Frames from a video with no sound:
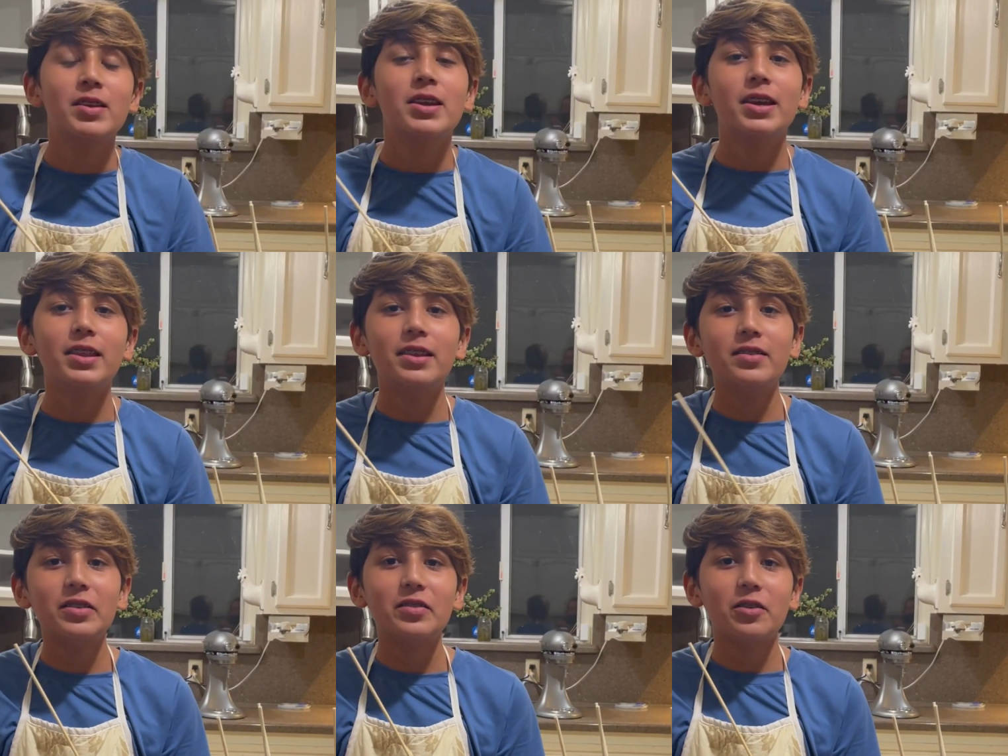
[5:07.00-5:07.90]
And
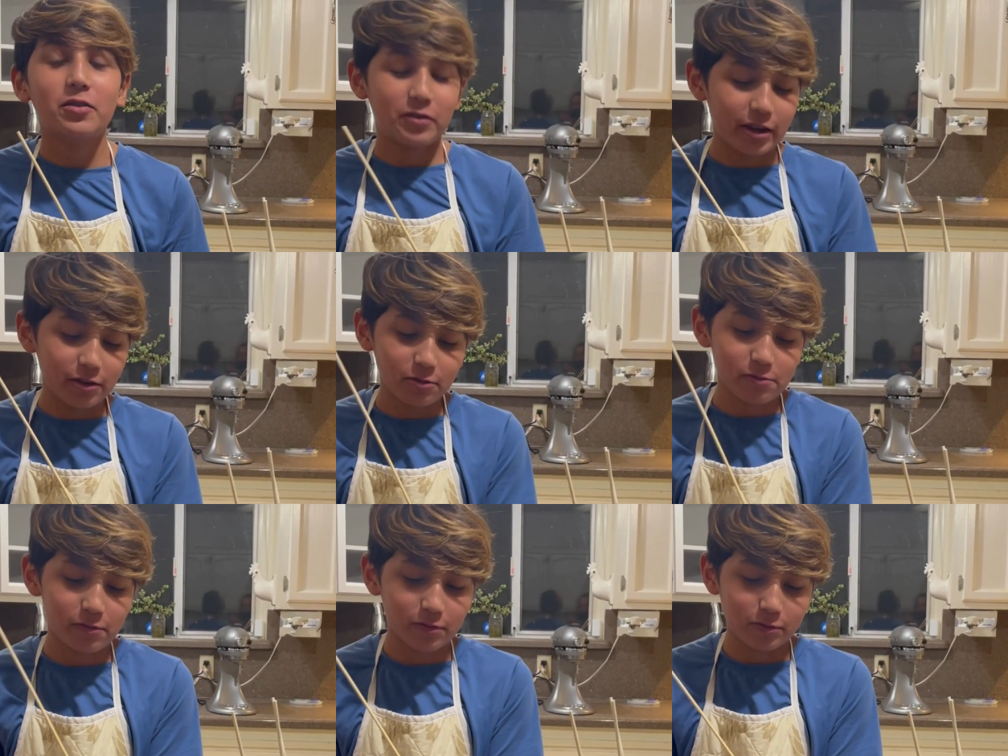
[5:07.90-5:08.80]
this is our final
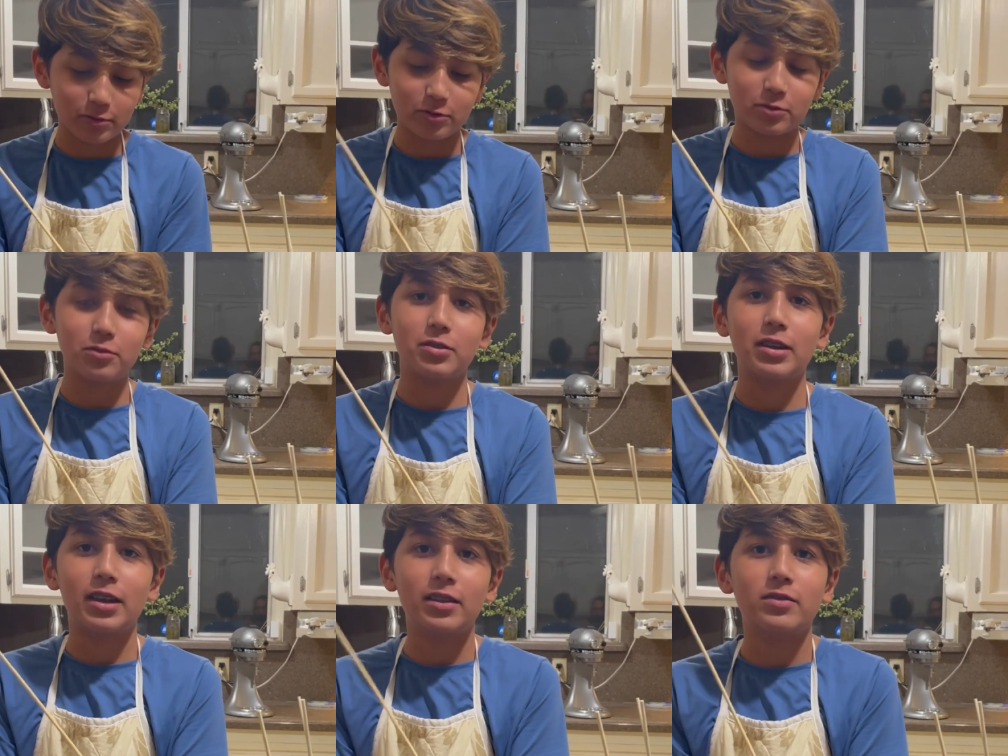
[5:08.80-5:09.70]
result,
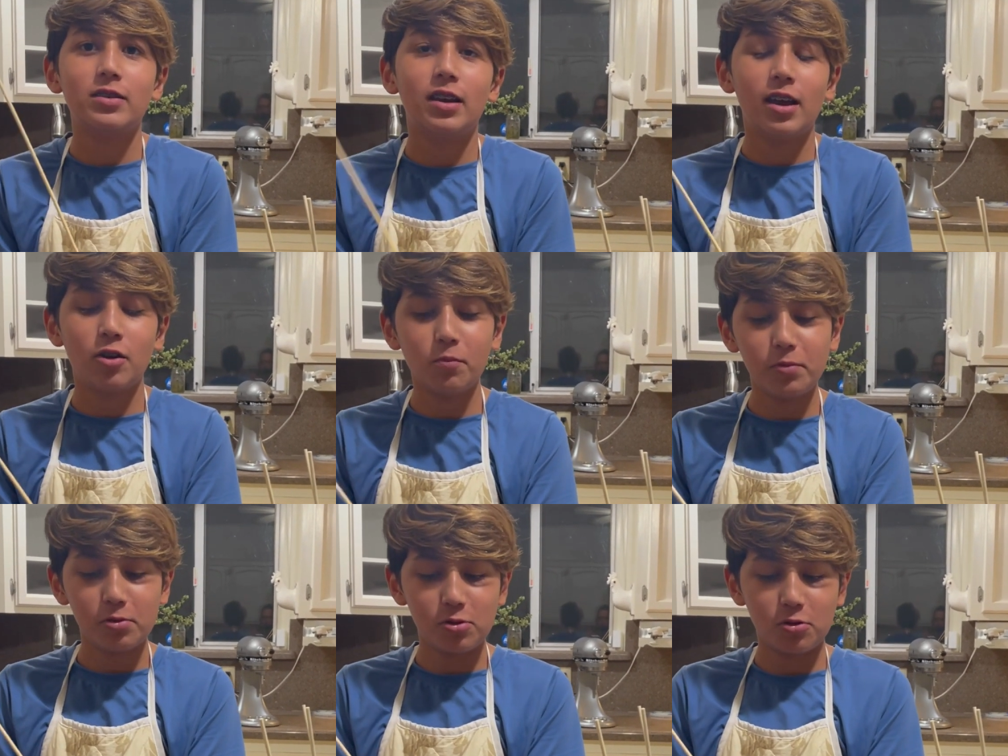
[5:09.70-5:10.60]
guys. I hope
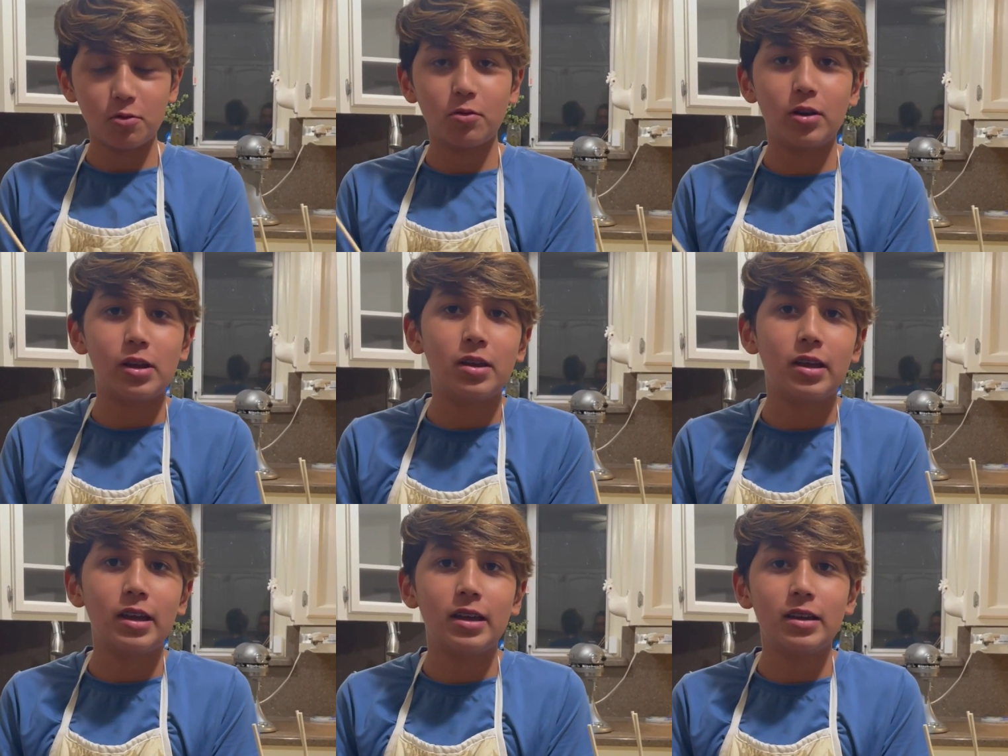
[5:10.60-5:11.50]
you enjoyed,
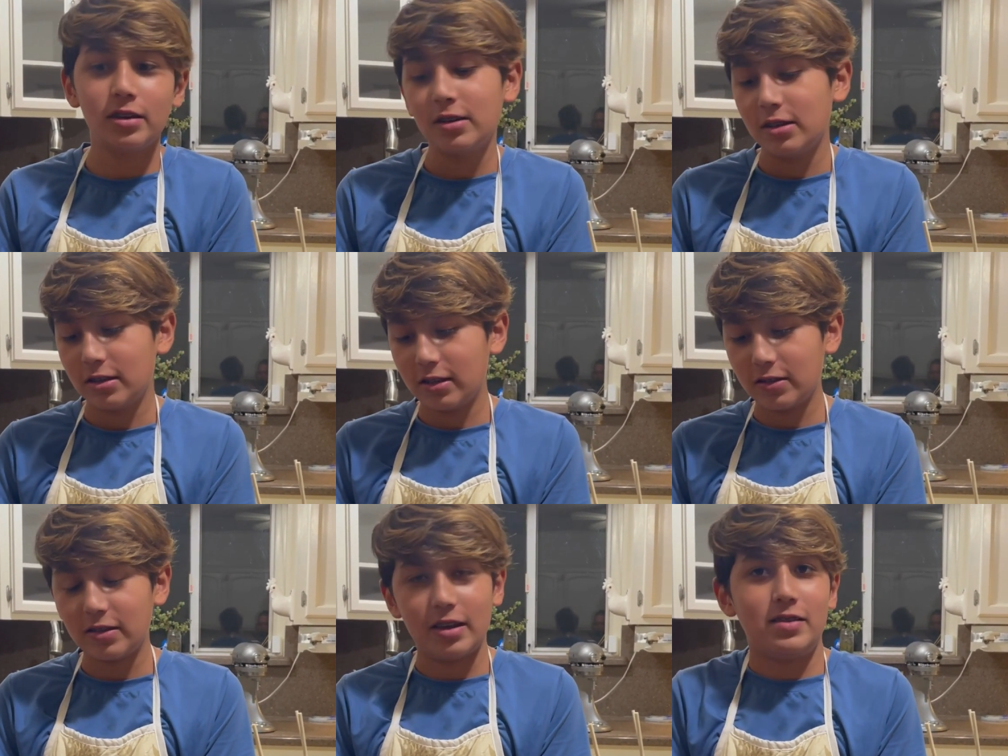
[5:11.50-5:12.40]
and
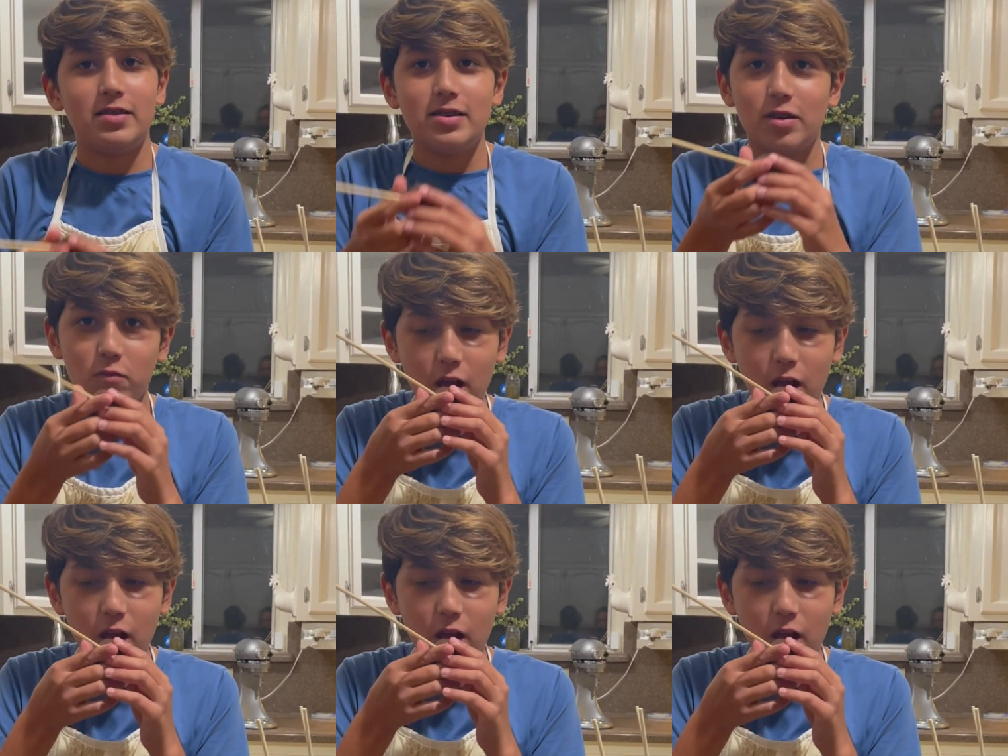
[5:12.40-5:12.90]
let's test it out.